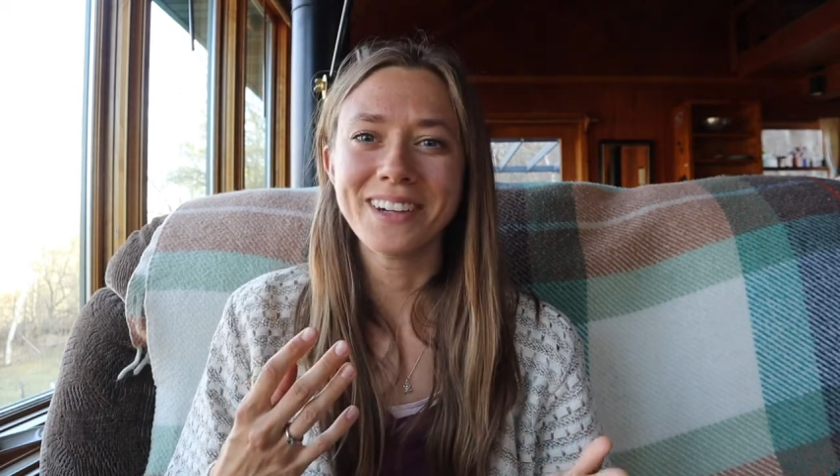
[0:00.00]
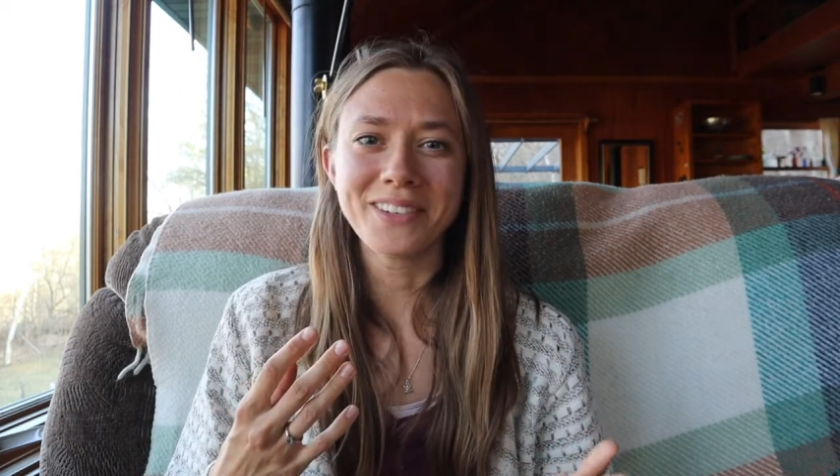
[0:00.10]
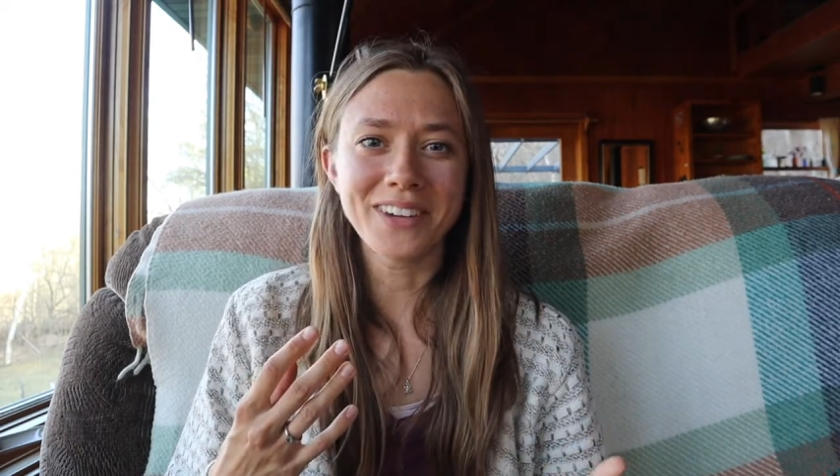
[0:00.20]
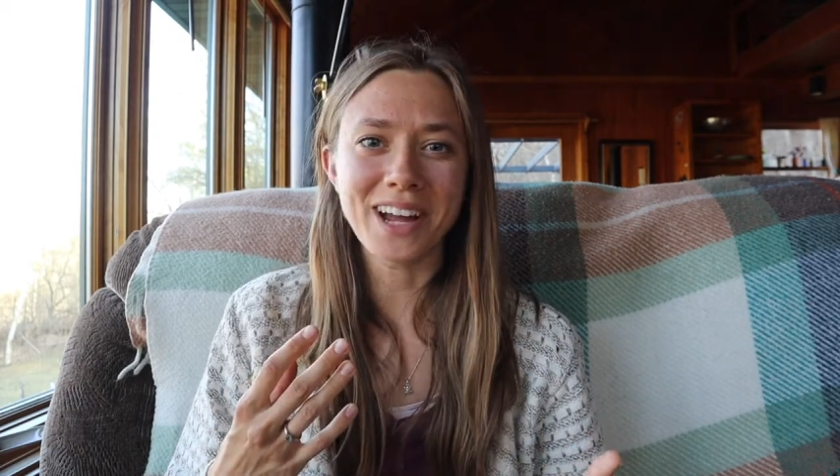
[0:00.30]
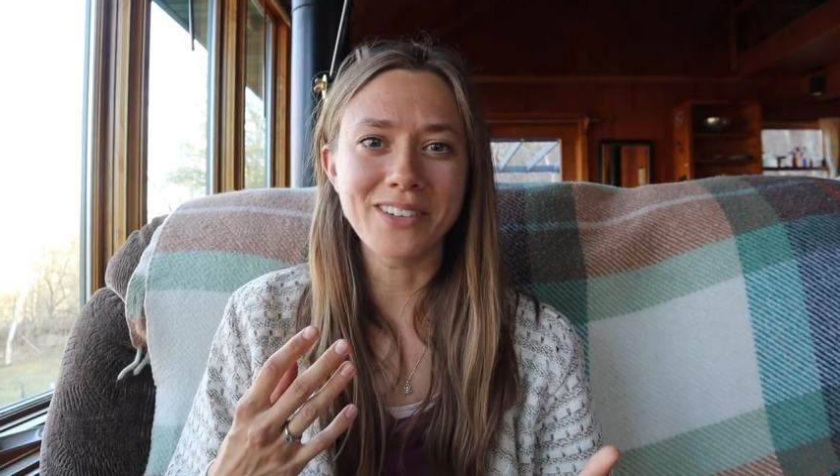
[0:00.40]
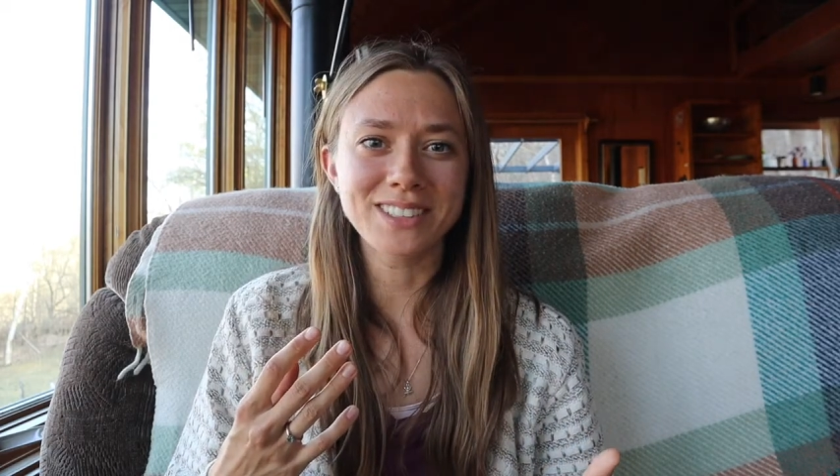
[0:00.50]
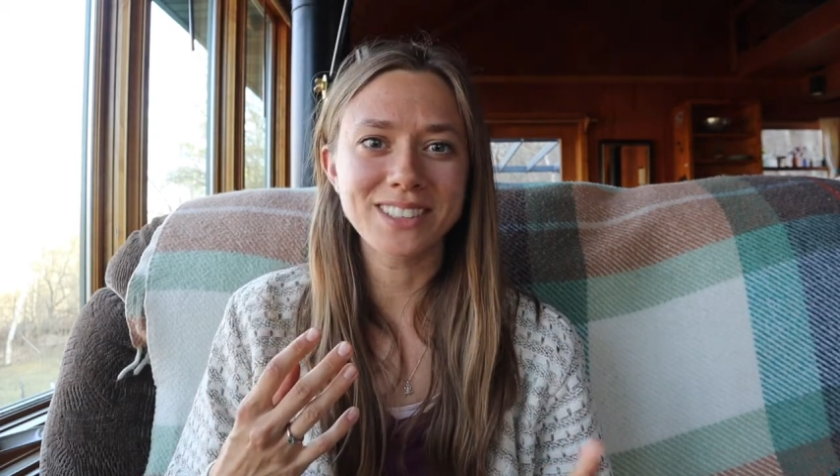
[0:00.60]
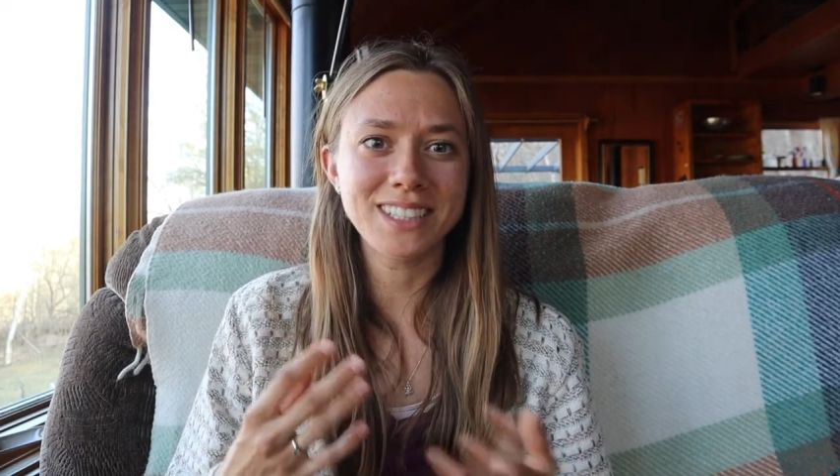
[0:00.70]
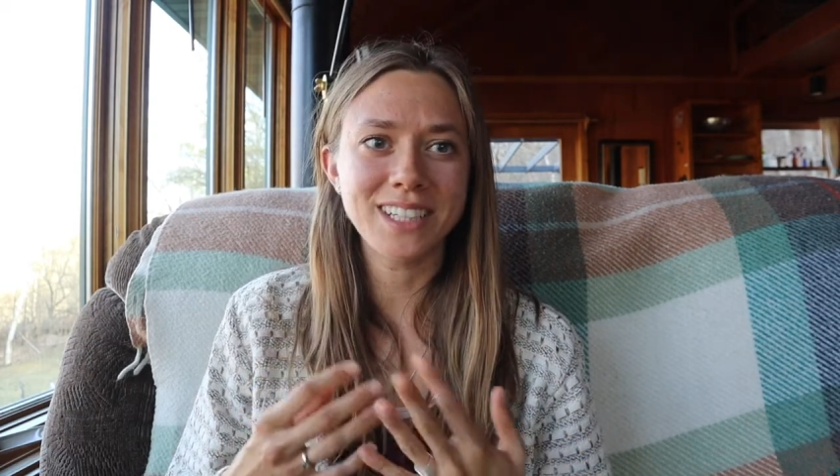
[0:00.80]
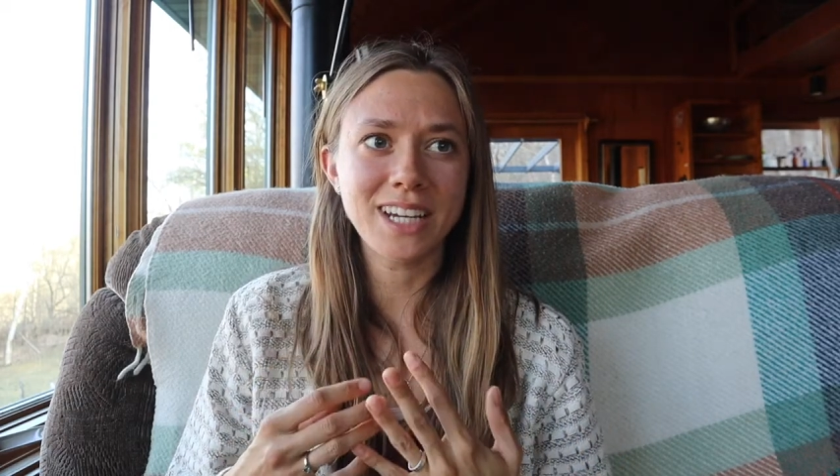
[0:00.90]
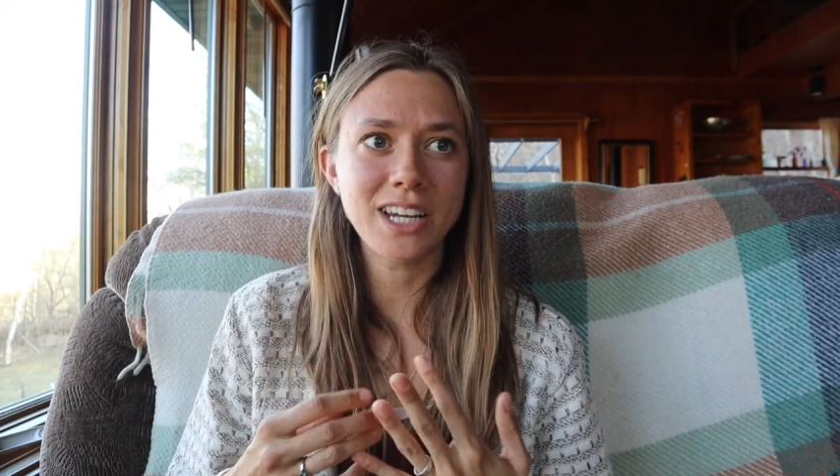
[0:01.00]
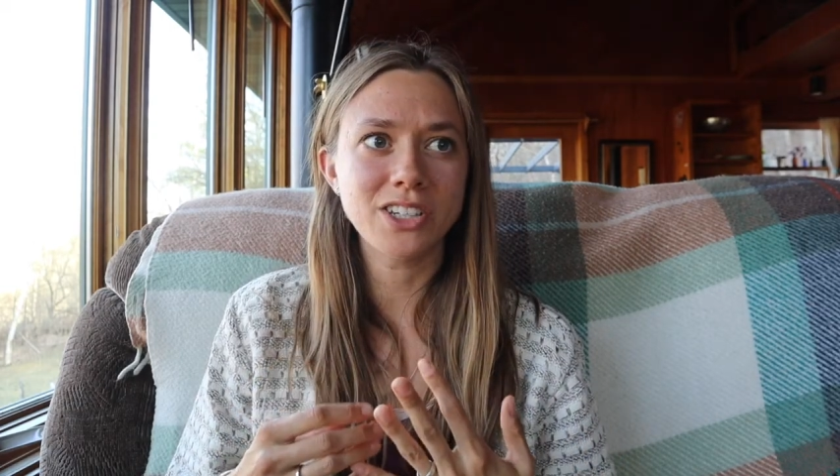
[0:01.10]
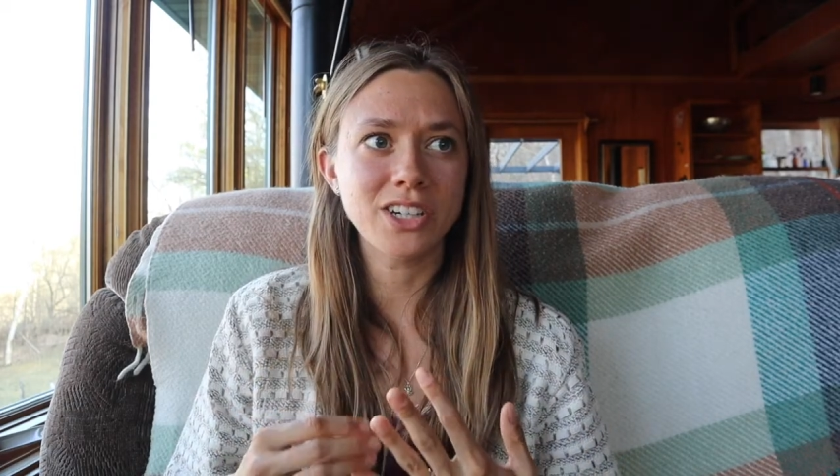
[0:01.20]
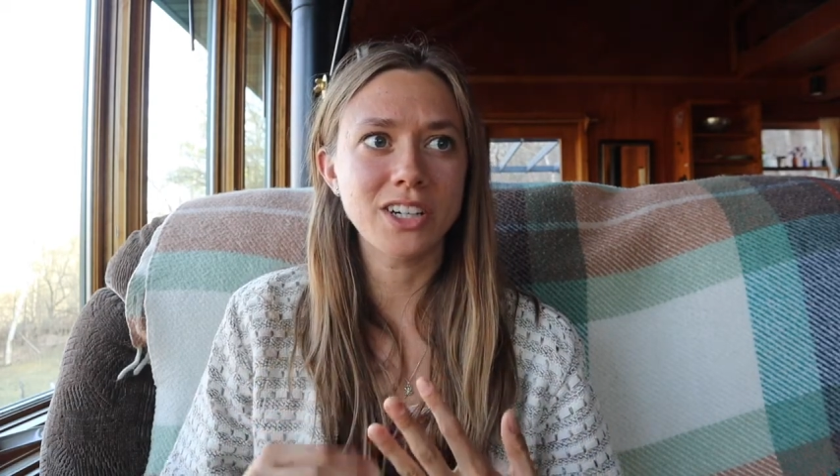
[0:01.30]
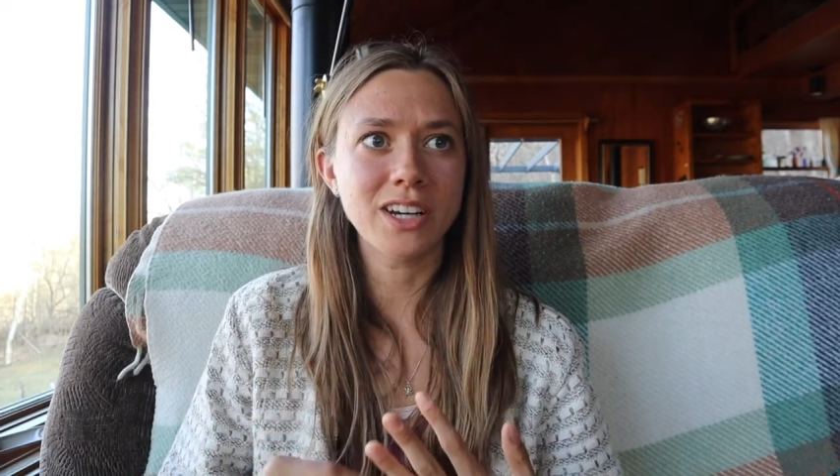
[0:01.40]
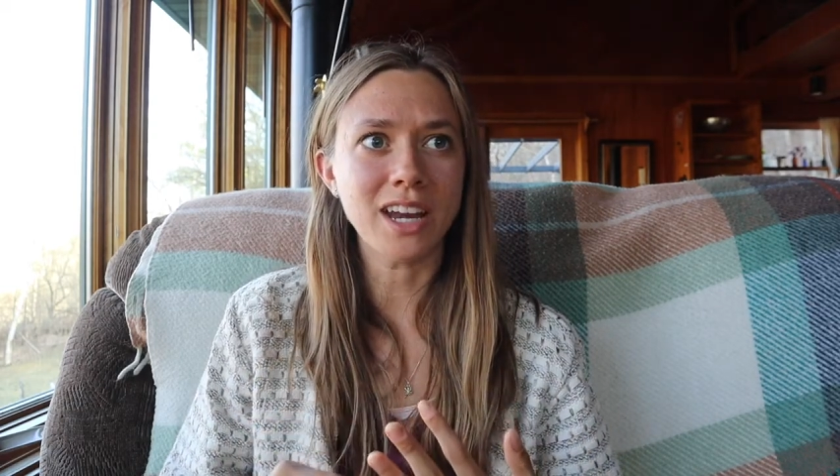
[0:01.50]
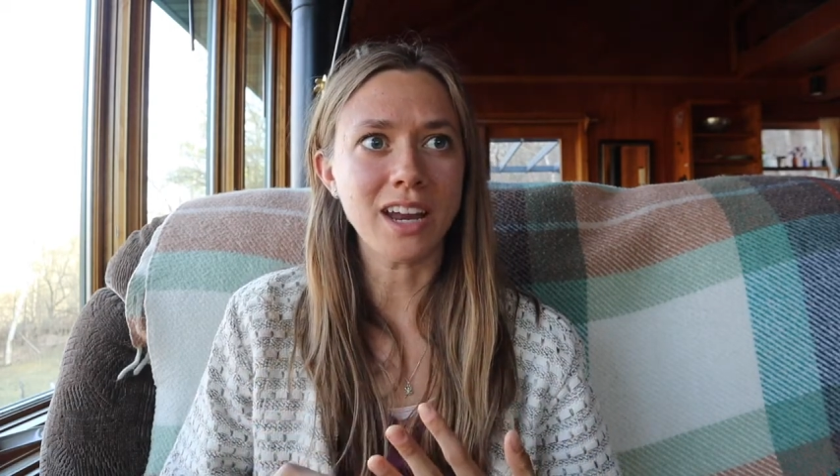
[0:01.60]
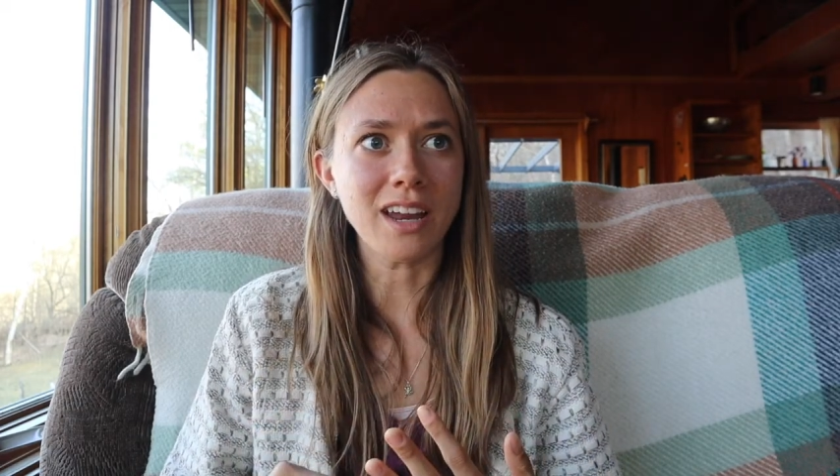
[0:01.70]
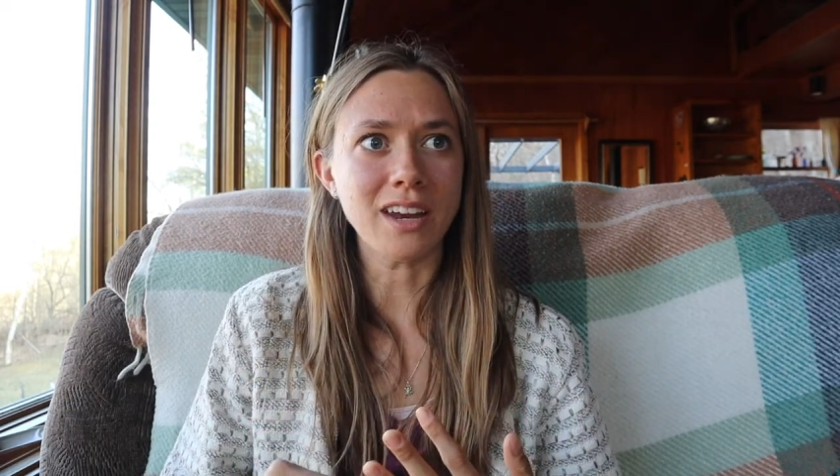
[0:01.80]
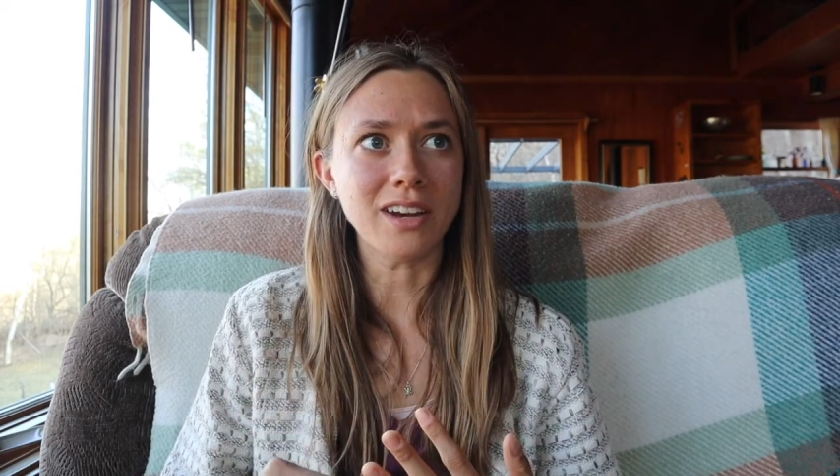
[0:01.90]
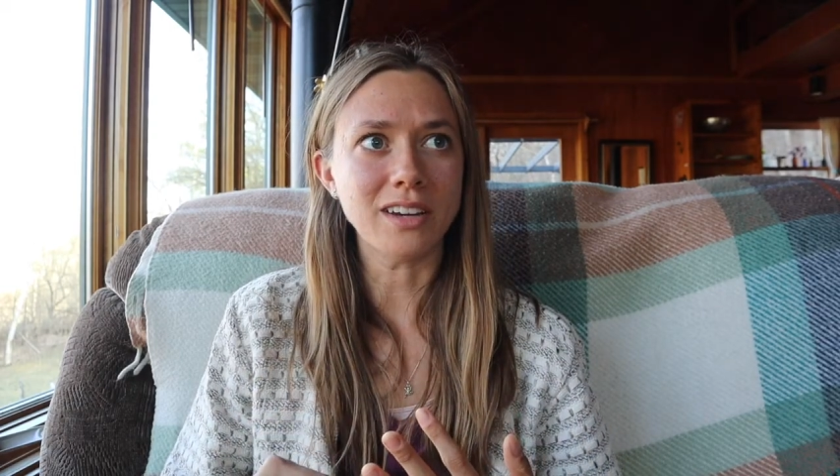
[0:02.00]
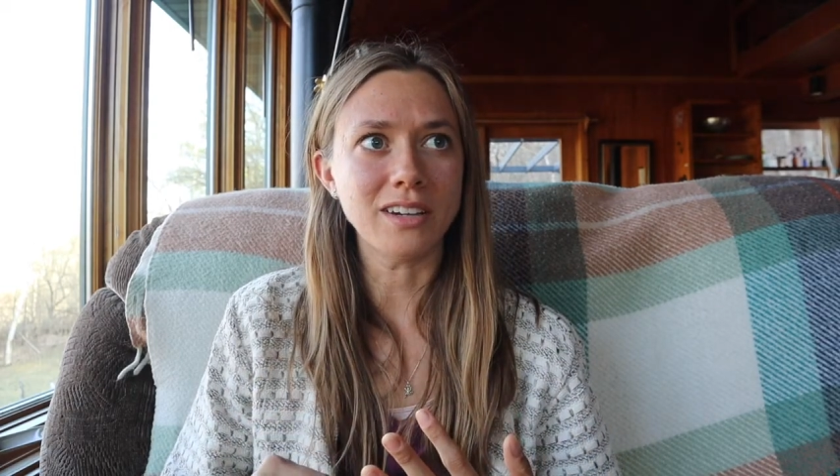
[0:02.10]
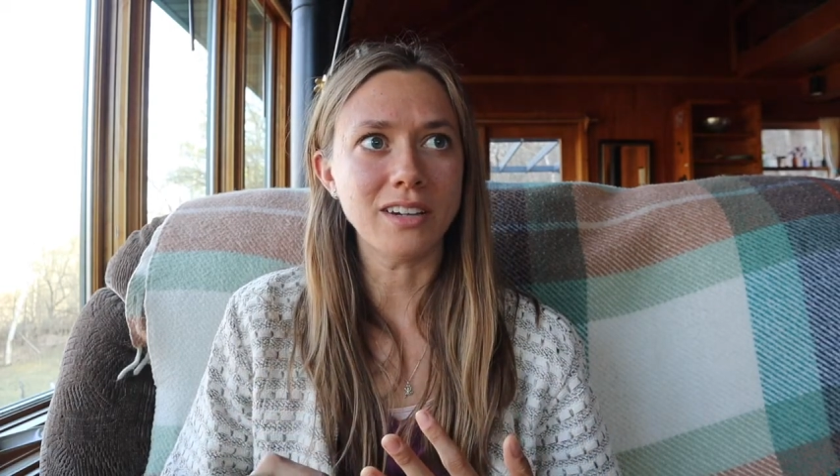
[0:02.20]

when I was a teenager, and